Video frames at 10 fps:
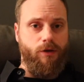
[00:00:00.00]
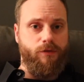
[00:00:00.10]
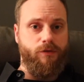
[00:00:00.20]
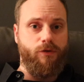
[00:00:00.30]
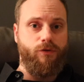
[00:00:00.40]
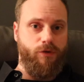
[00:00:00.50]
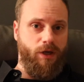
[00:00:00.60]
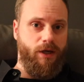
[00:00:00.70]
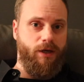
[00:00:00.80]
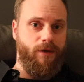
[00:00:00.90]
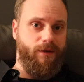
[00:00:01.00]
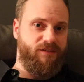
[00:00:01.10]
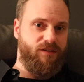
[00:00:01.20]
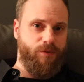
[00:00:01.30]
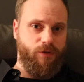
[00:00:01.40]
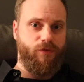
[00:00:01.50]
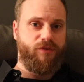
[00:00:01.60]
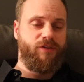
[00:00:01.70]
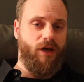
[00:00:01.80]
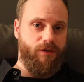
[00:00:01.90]
So today is a bit of a
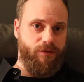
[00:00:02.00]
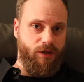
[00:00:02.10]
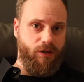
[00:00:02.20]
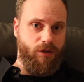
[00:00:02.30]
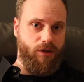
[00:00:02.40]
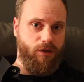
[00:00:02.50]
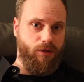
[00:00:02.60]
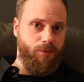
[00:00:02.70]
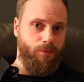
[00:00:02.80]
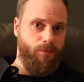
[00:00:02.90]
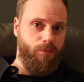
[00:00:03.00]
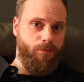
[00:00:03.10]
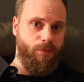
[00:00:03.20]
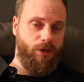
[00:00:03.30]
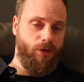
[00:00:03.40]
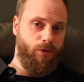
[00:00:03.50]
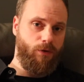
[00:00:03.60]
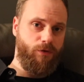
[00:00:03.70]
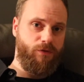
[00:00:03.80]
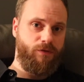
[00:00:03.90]
sad day
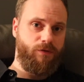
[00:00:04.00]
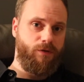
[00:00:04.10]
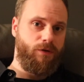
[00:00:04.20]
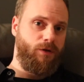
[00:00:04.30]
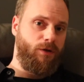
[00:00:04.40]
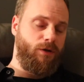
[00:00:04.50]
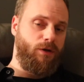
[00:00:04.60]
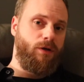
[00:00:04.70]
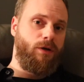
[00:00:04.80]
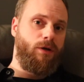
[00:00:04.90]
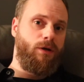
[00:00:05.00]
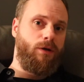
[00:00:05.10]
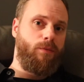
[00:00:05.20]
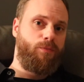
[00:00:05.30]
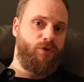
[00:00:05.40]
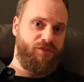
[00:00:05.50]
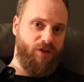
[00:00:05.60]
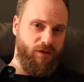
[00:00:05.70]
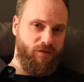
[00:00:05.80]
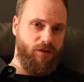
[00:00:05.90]
because
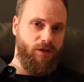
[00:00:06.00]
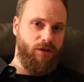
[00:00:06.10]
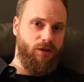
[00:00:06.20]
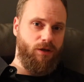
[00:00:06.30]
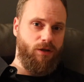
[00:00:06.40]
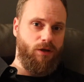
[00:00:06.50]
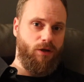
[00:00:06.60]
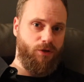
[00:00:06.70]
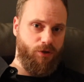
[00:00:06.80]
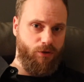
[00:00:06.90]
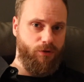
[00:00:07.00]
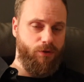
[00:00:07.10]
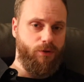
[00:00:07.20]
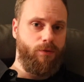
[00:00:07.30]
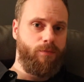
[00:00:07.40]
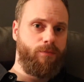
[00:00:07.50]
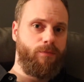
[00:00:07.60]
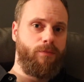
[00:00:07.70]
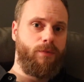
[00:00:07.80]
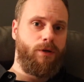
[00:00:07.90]
precisely a year ago,
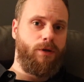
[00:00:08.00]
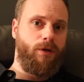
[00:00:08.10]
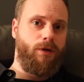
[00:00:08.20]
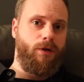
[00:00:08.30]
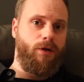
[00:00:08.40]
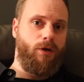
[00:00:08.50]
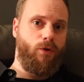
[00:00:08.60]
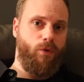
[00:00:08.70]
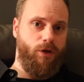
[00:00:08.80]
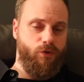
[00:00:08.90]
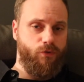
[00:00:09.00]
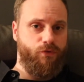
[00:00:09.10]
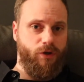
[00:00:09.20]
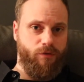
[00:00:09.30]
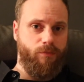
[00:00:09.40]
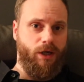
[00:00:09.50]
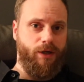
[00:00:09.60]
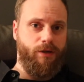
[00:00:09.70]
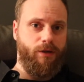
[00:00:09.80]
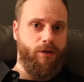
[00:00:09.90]
a really good friend of
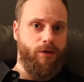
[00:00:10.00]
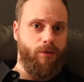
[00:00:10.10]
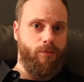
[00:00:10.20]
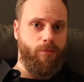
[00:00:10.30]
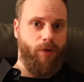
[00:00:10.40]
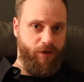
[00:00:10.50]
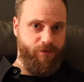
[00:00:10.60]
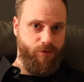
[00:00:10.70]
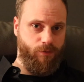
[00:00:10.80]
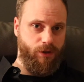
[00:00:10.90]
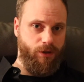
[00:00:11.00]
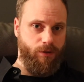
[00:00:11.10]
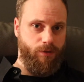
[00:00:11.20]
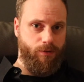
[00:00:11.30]
mine passed away.